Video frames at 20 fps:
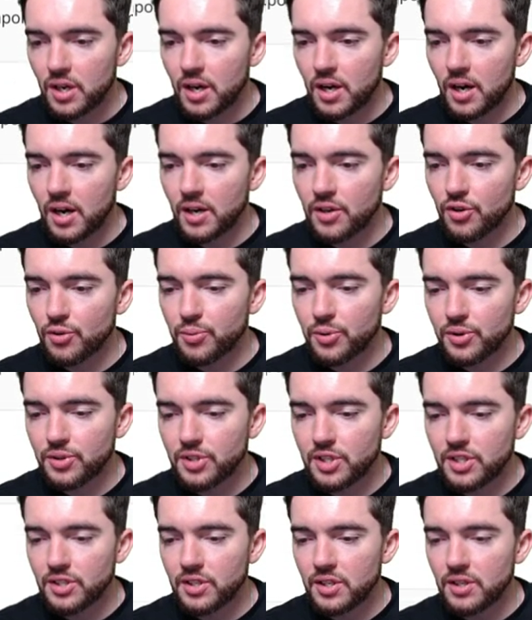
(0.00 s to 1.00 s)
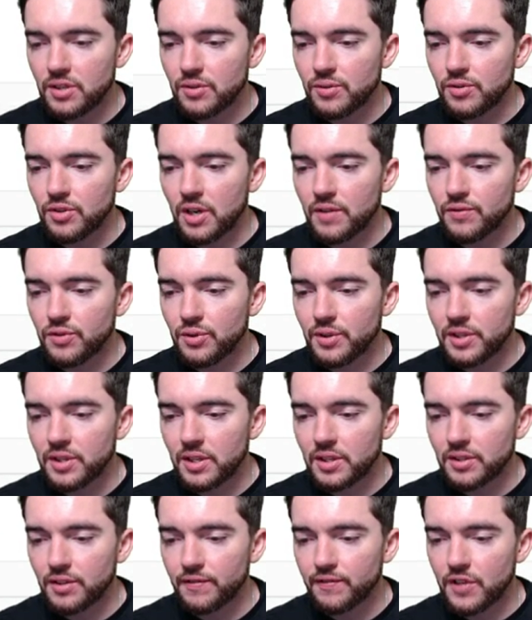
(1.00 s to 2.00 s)
Uh, you're persistent, you love doing
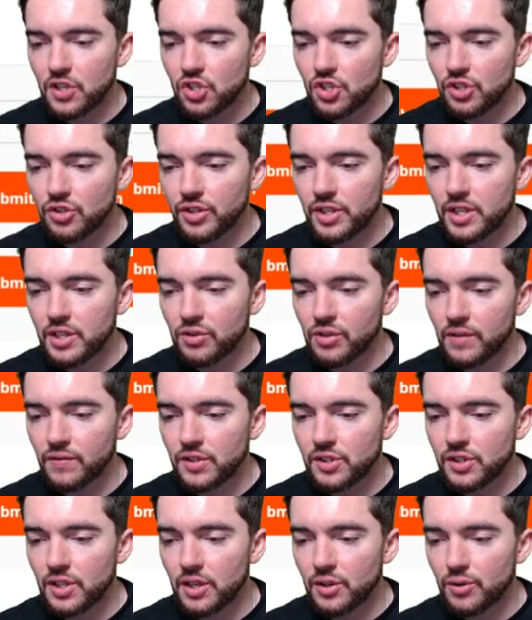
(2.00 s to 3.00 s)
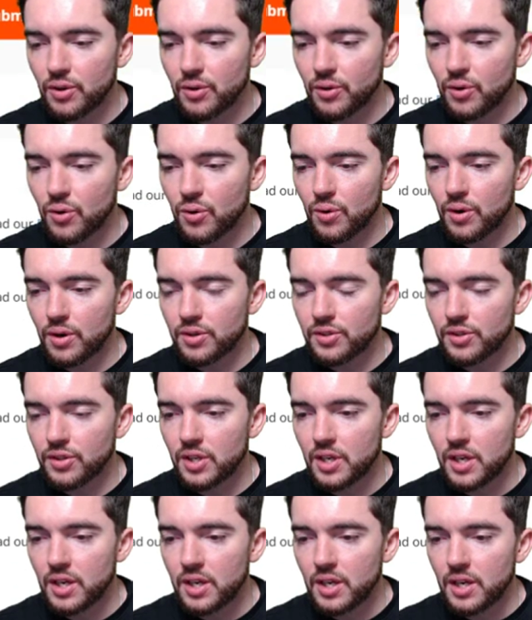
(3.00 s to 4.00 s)
things efficiently, you love to set your own course,
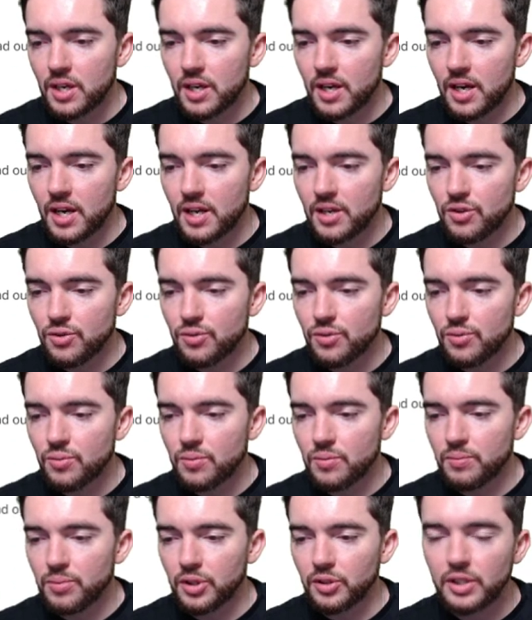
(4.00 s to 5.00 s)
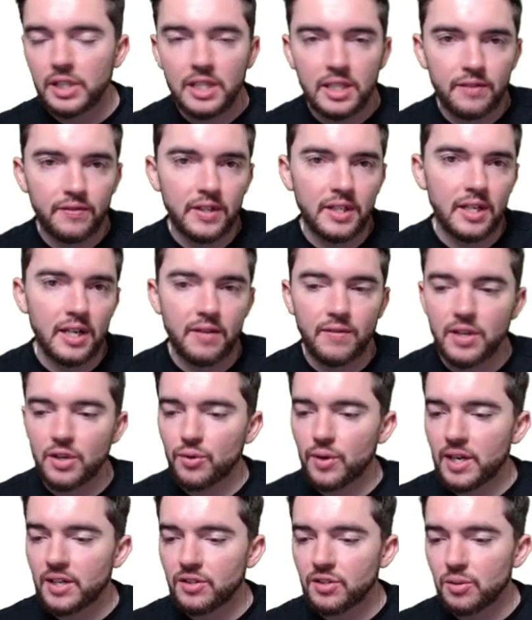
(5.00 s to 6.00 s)
and you believe in giving
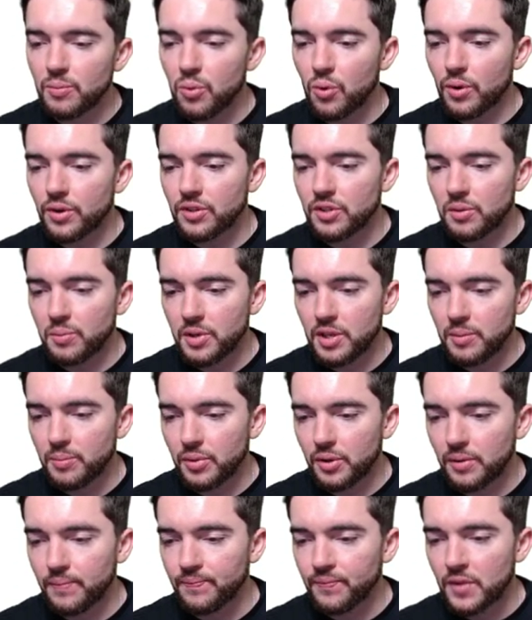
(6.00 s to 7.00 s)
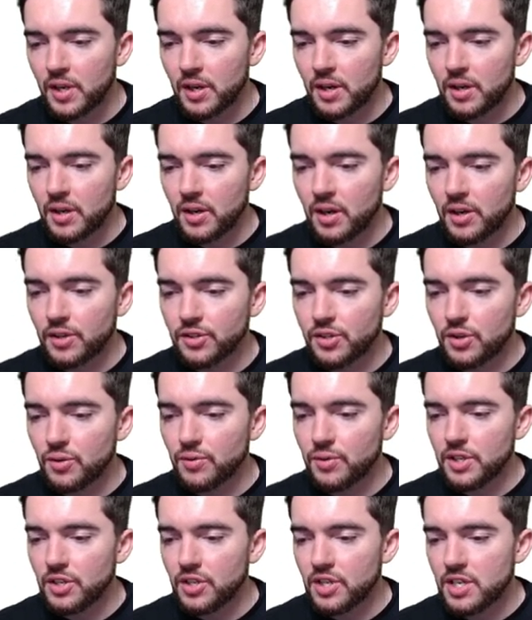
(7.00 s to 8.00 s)
great support to people. Also,
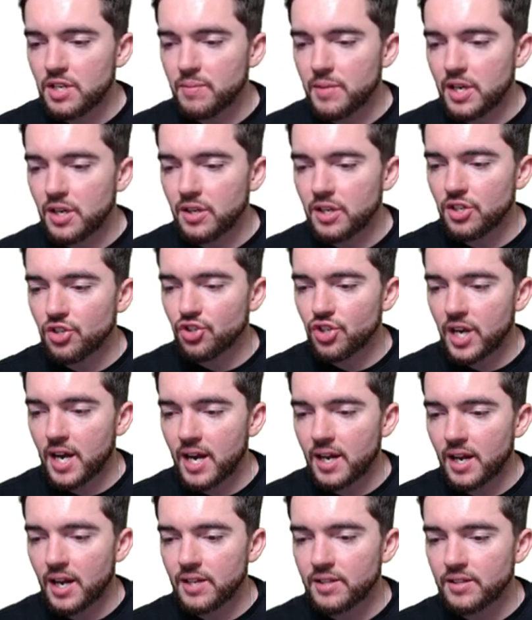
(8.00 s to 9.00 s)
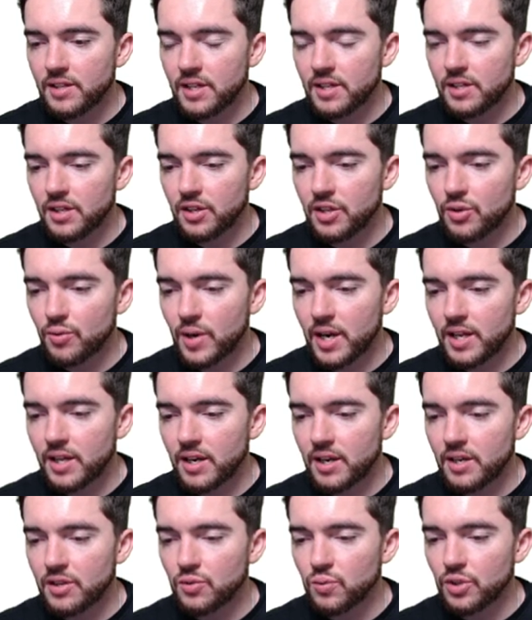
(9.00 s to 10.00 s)
email and chat, as they tell you right
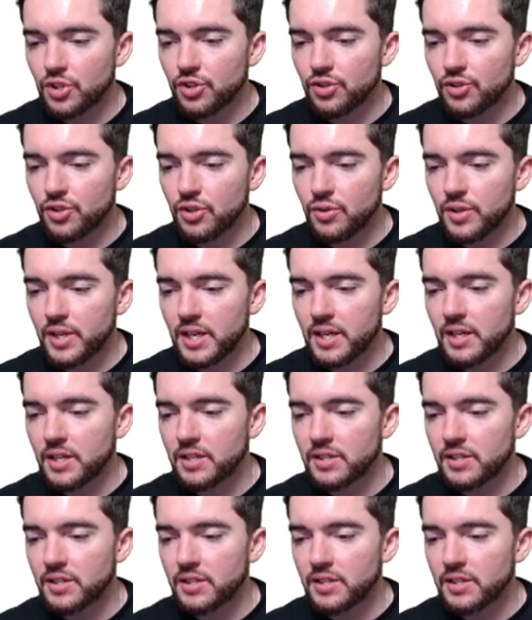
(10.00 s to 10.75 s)
there, is what you're doing.